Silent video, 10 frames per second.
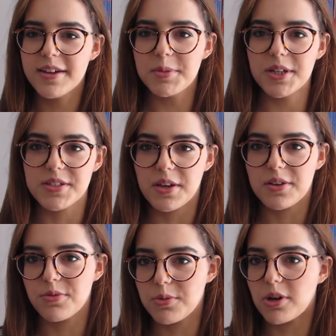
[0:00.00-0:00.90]
because
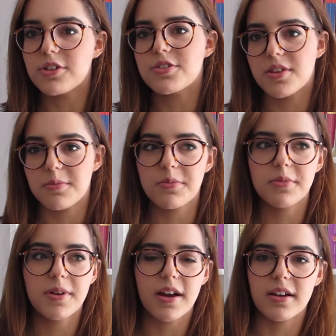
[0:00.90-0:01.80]
I rewatched them
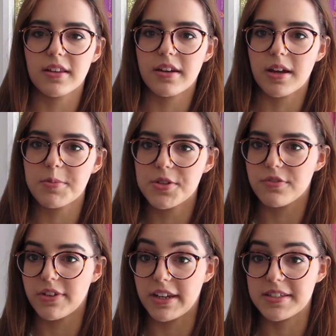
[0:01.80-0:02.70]
leading up
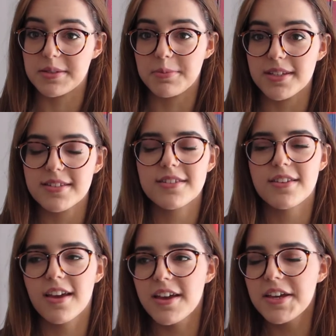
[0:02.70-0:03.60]
to Fantastic Beasts.
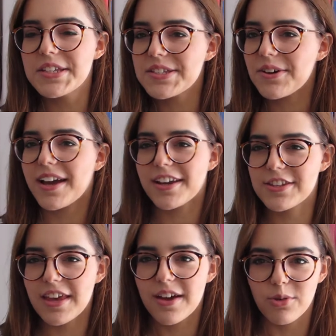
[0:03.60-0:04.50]
So I
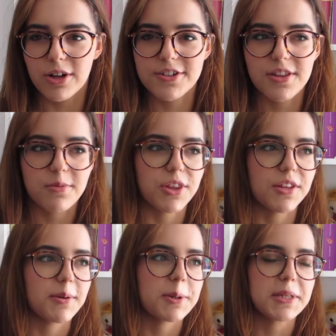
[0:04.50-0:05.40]
actually have watched them
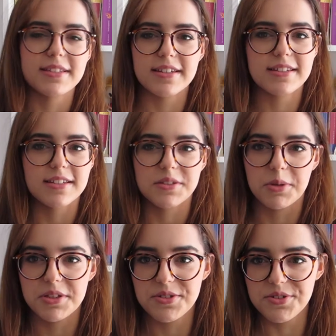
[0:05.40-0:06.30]
within the past like 6
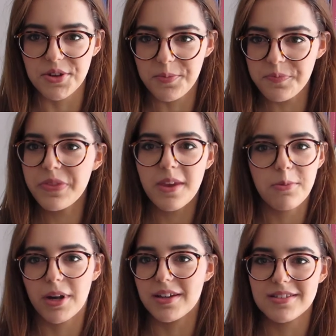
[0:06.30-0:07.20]
months or so,
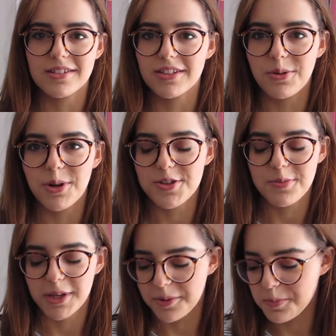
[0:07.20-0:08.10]
but I still need to watch
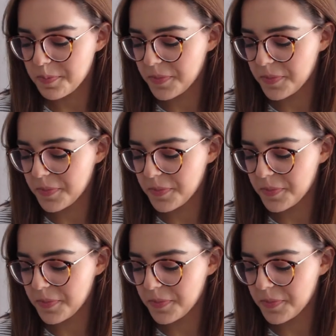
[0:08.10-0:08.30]
them again.